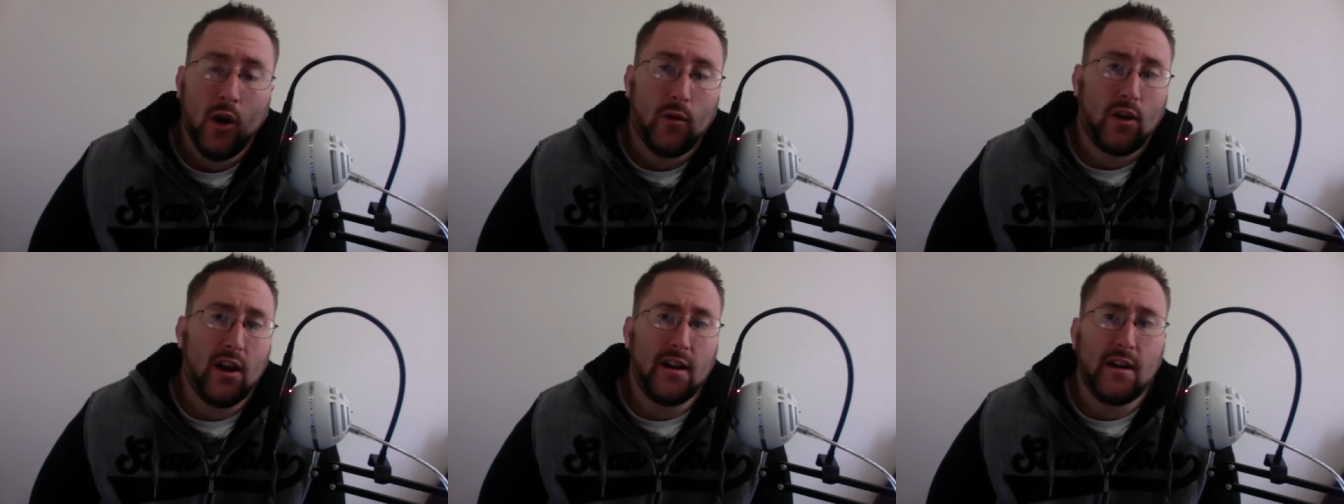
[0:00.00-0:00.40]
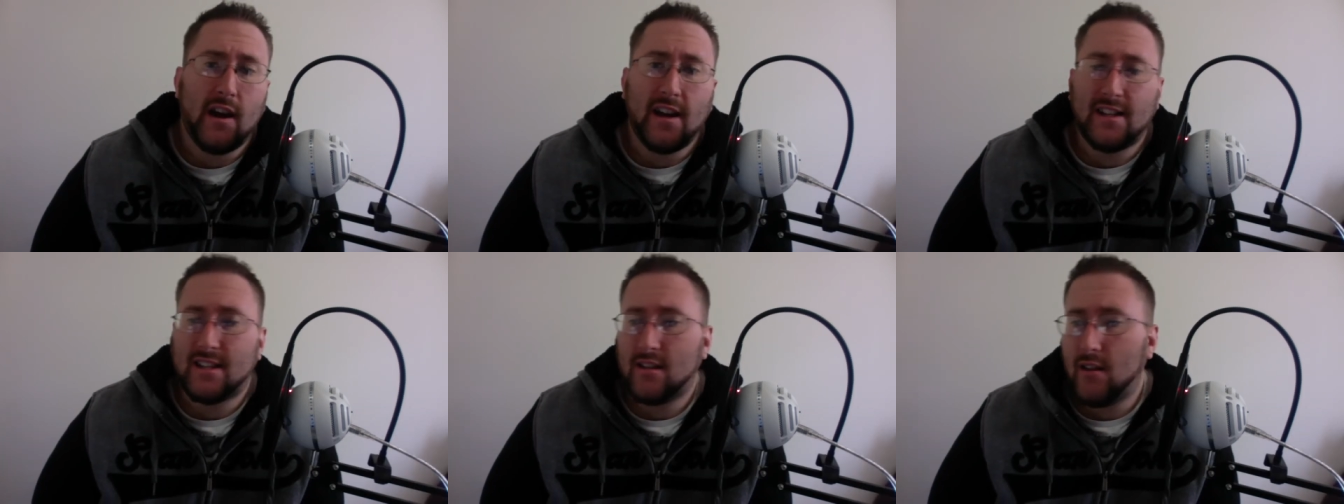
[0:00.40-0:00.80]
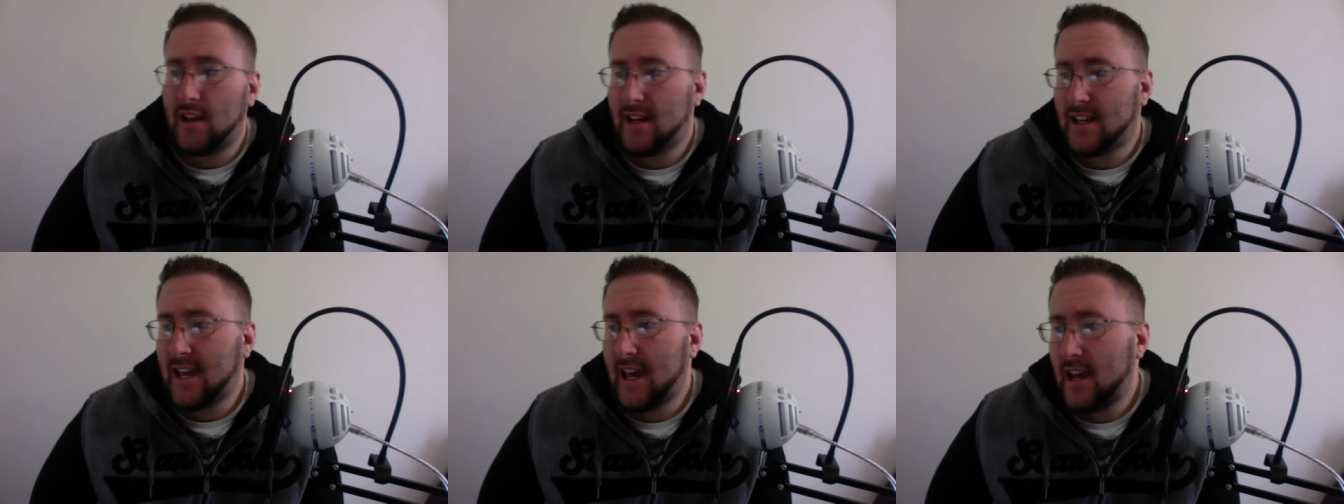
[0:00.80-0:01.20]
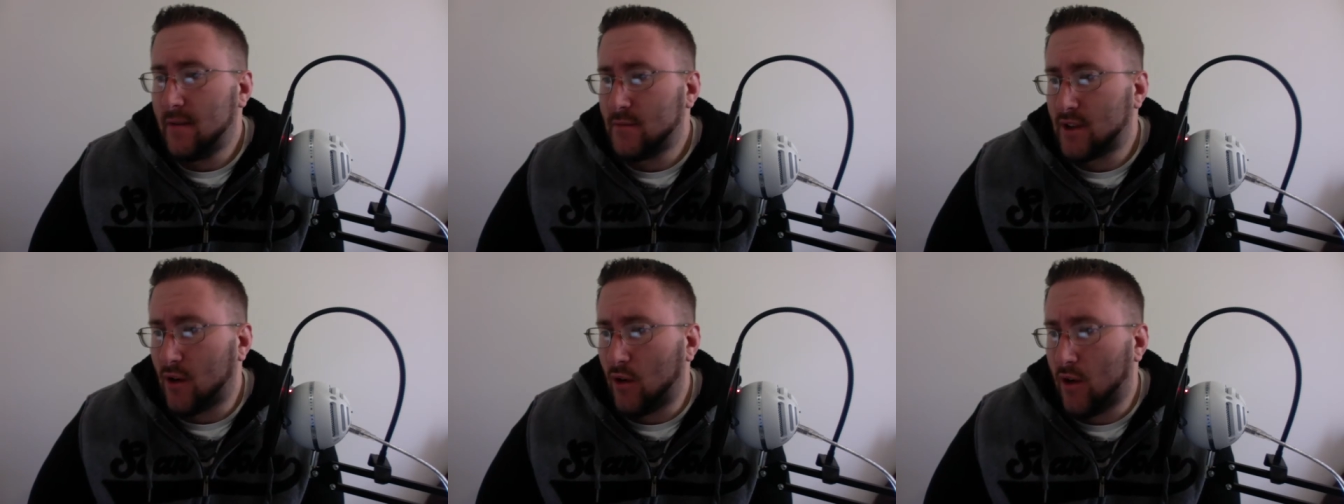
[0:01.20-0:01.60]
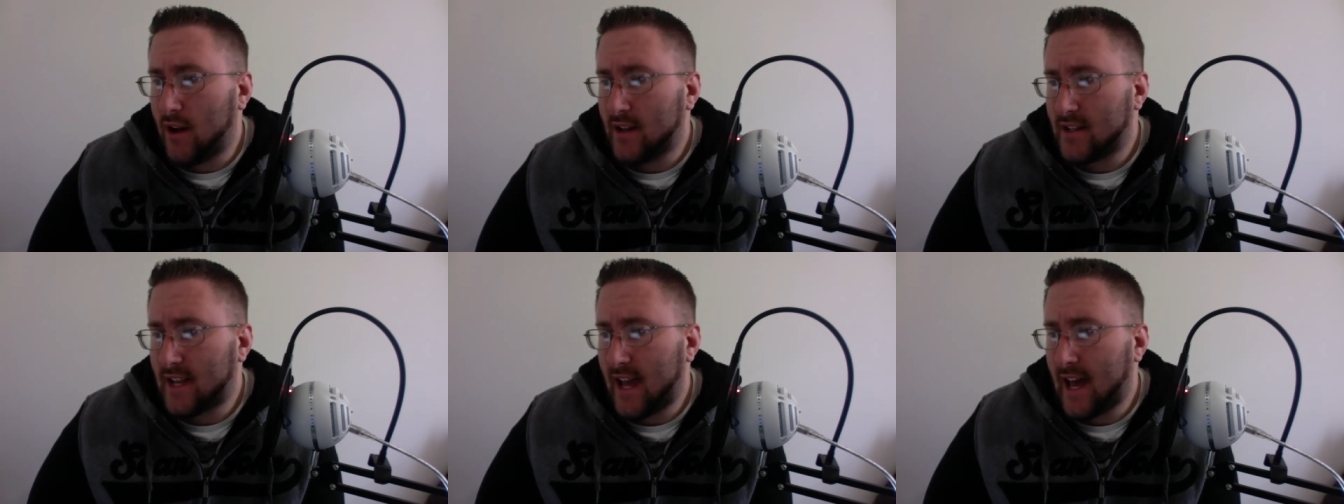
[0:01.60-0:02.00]
Got a nice slate of games
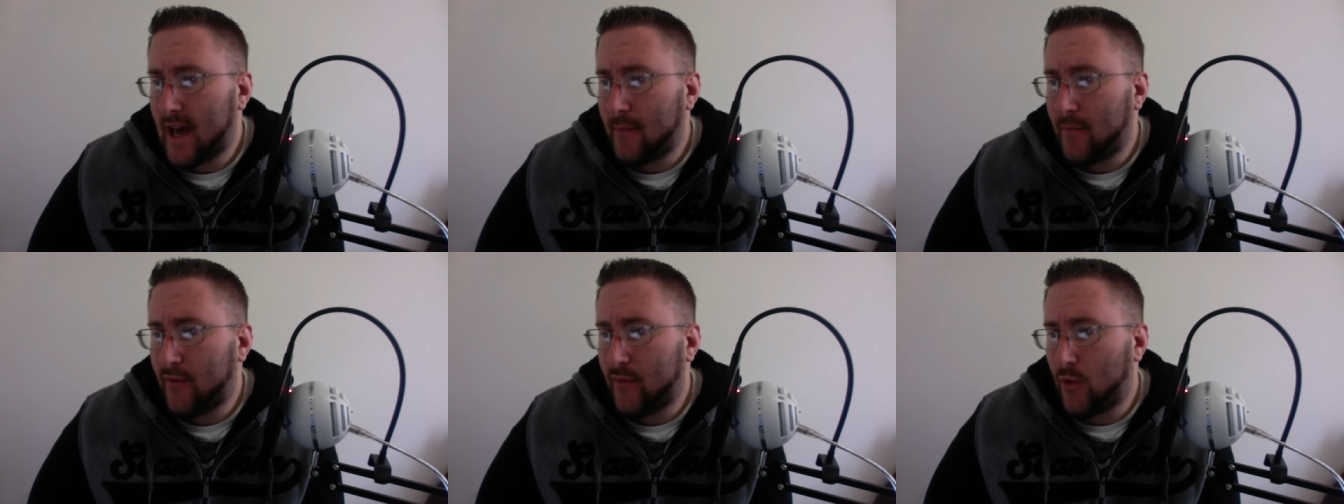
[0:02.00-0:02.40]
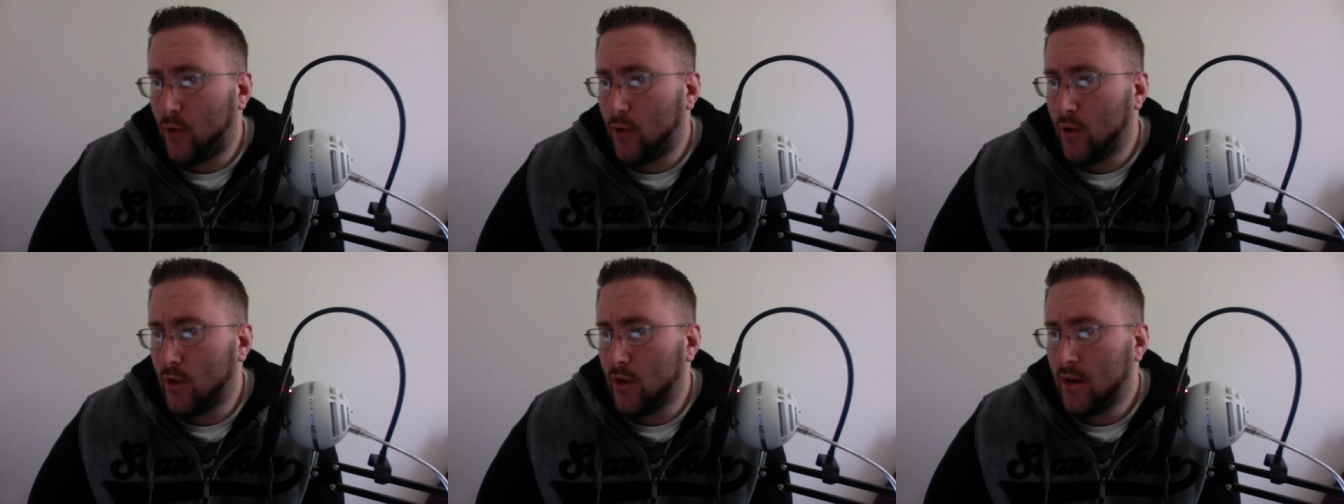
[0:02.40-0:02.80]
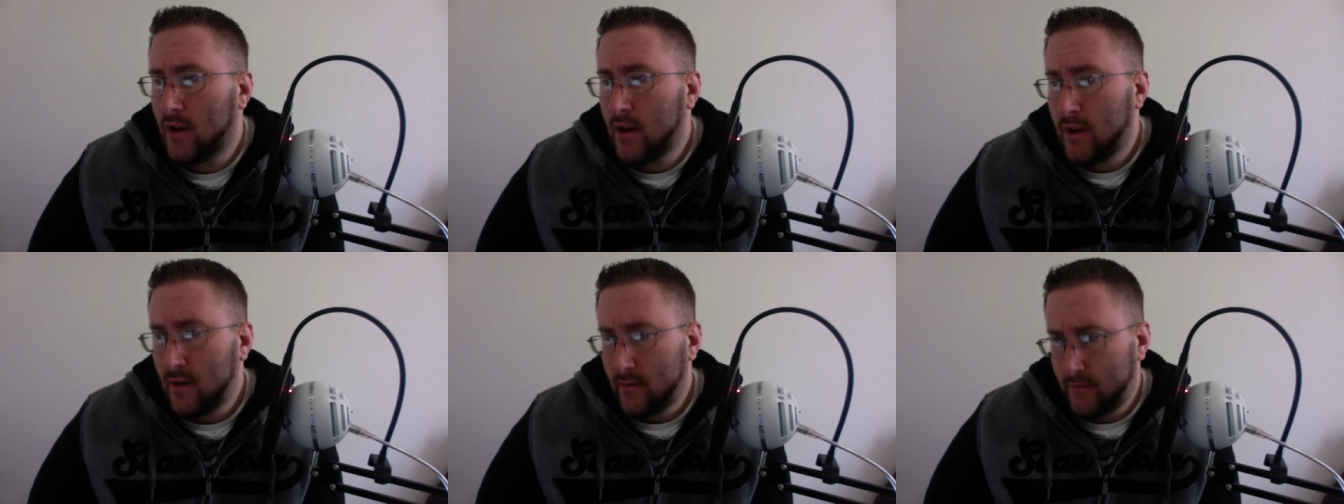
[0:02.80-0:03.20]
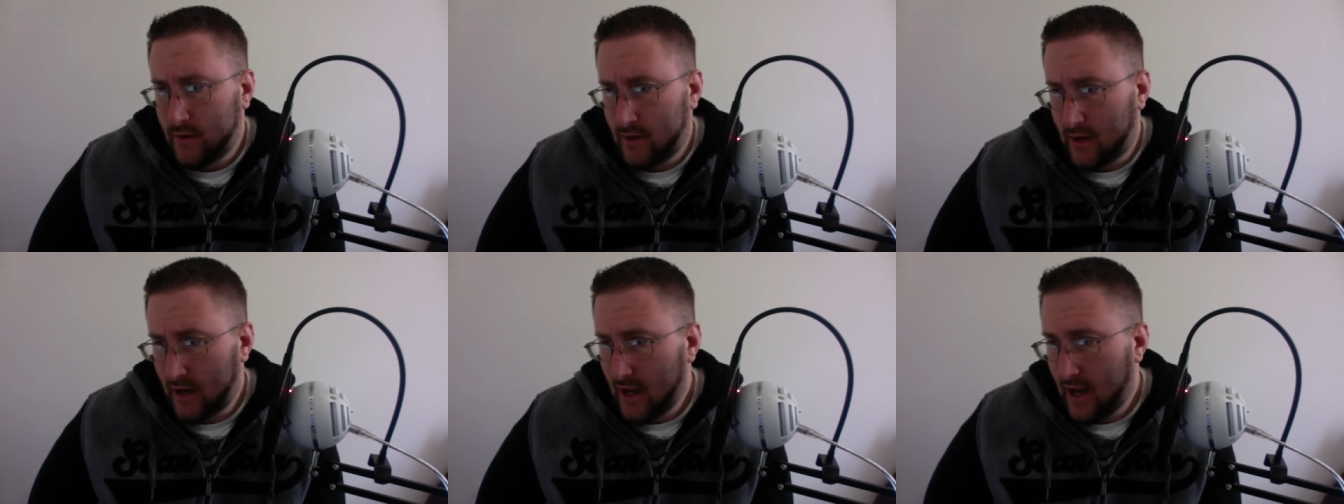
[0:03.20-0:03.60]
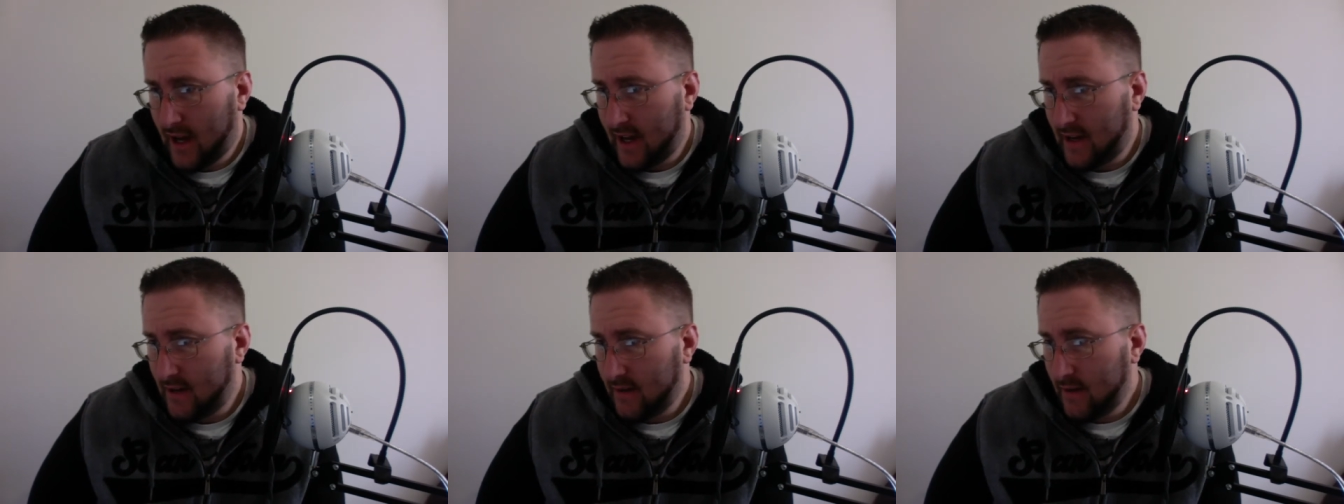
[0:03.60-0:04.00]
on tap for
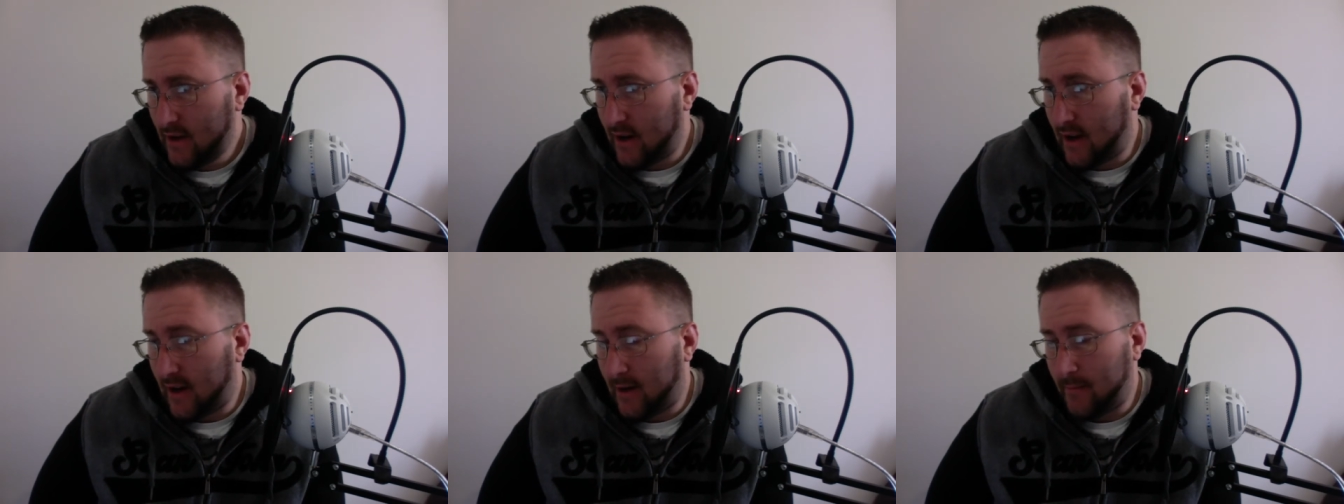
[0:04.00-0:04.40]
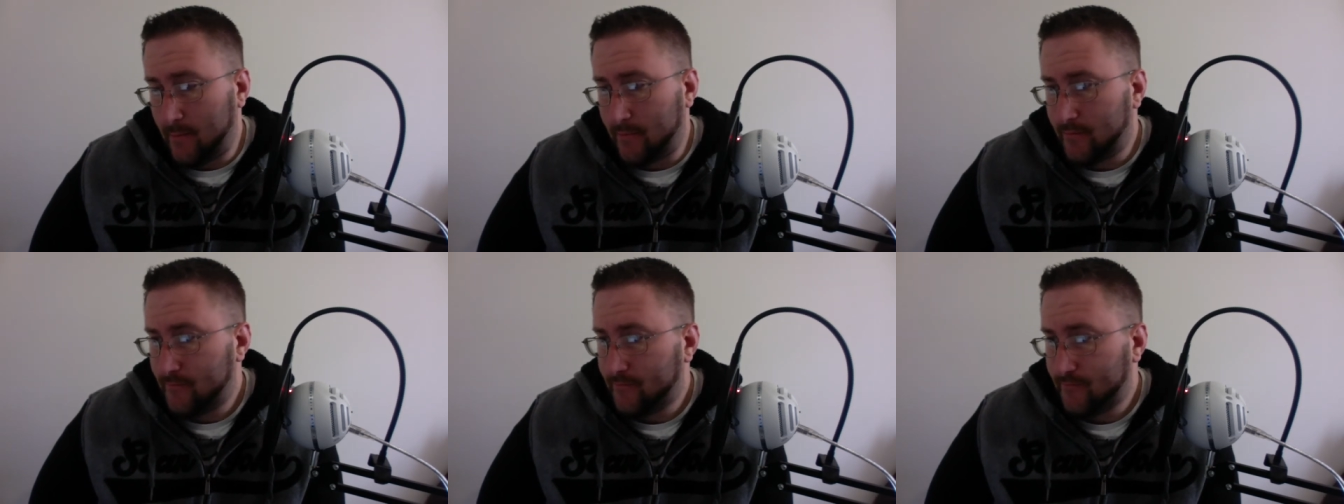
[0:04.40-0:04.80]
tonight. Um,